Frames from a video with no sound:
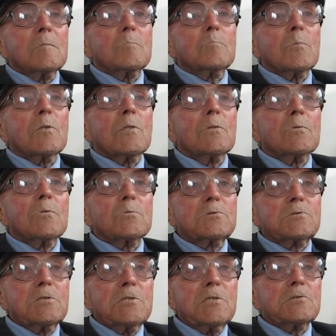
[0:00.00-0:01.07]
My Lord
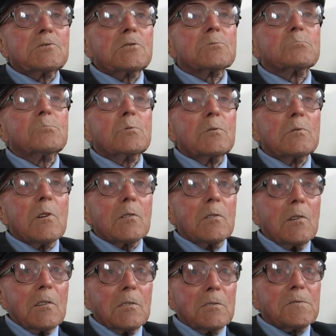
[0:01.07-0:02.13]
Jesus will look
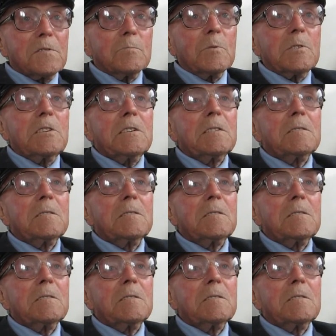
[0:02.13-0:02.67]
after me.